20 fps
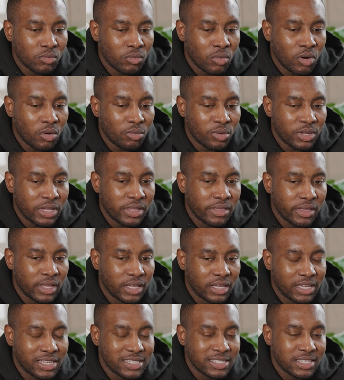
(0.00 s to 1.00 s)
what we
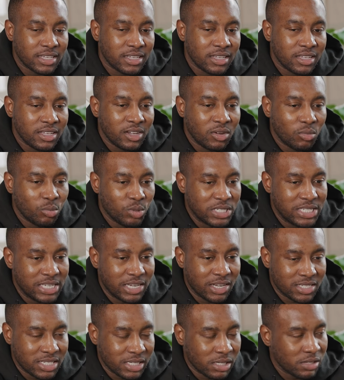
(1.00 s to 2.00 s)
think is we
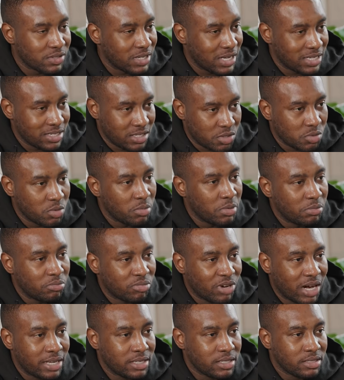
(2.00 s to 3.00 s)
see ourselves as a
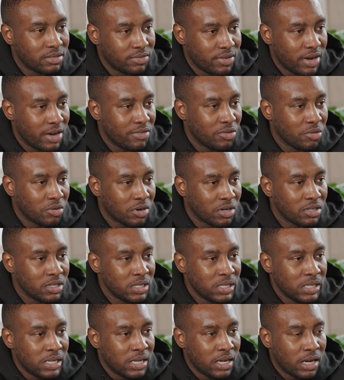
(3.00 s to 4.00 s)
swimming brand for
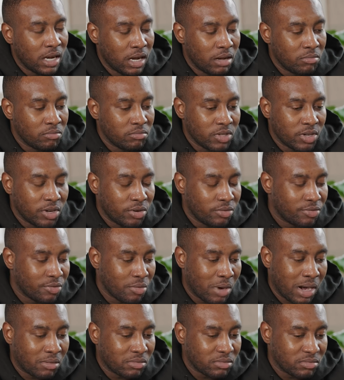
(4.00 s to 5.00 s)
everyone. Um, you know,
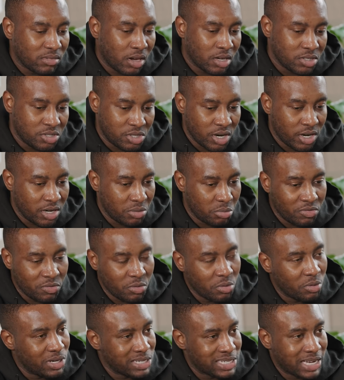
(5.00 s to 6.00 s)
throughout our journey,
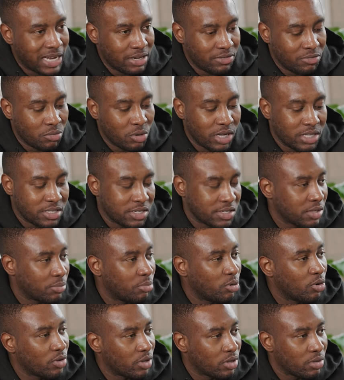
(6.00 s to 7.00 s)
we've always kind of wanted to
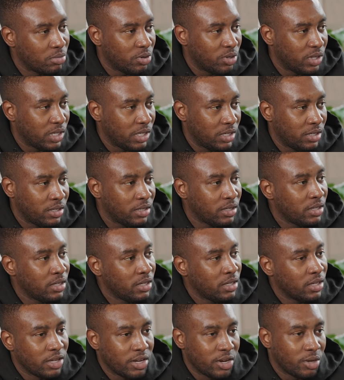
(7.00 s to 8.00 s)
support the community,
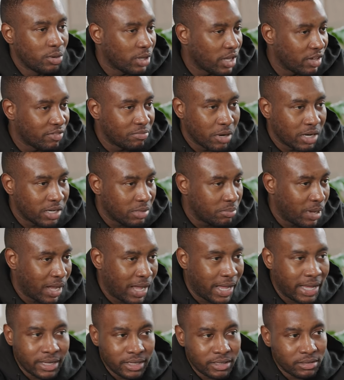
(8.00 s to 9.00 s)
you know, give money
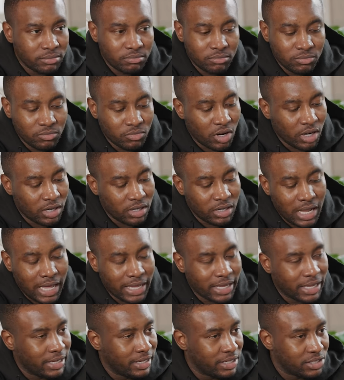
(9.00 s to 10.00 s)
back, run
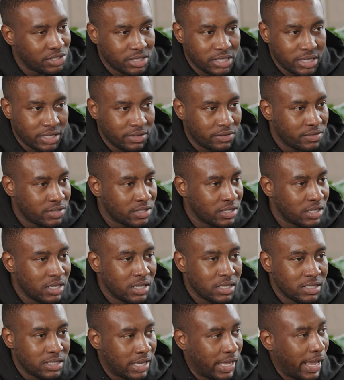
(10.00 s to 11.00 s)
like initiatives
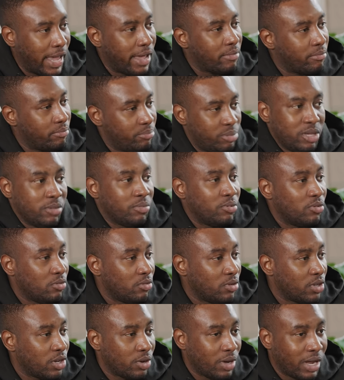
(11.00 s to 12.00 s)
to get
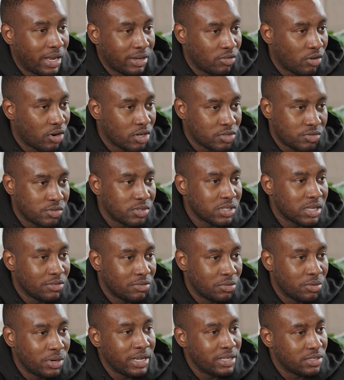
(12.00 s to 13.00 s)
people, you know, at grassroots
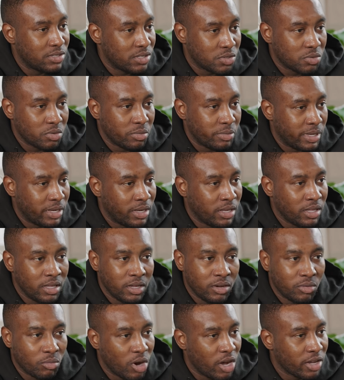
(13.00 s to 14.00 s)
level into swimming,
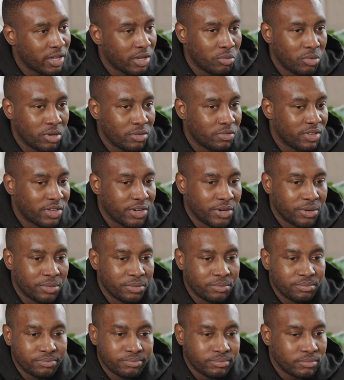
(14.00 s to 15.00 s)
working with, you
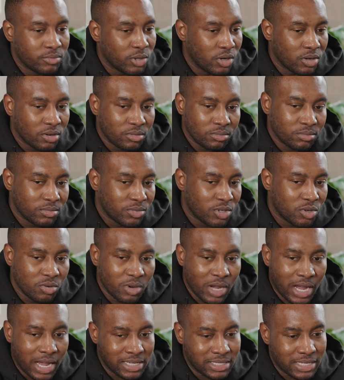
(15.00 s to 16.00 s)
know, we've got
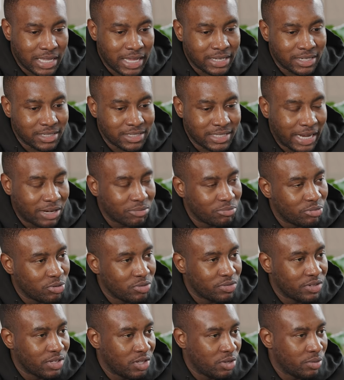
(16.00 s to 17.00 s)
cool guys like Tank
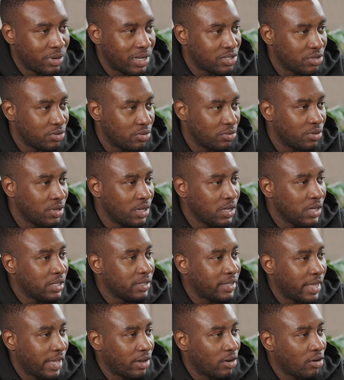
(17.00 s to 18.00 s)
Proof in the U S who
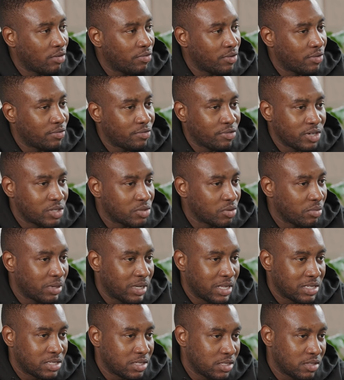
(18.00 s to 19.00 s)
they offer free
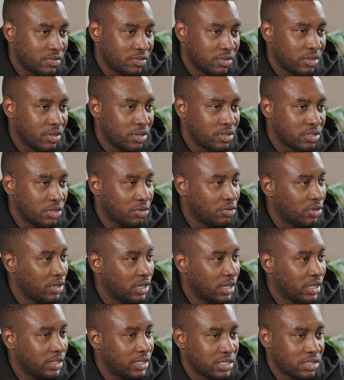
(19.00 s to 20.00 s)
swimming lessons for
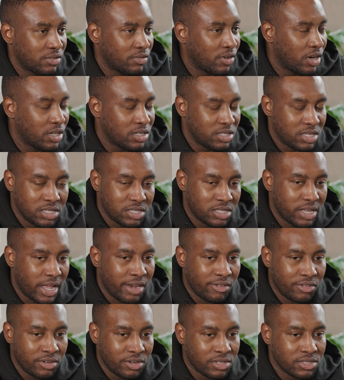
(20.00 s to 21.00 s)
children in disadvantaged
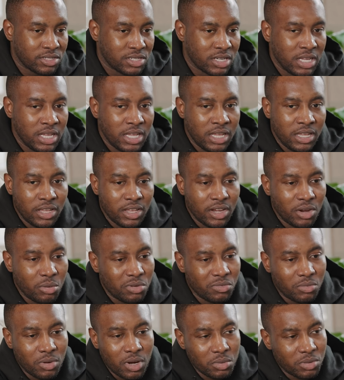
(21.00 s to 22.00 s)
areas. You
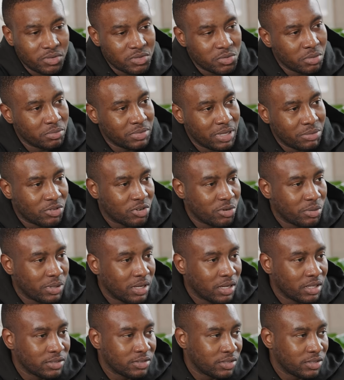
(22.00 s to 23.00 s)
know, we've worked with Swim Dem Crew in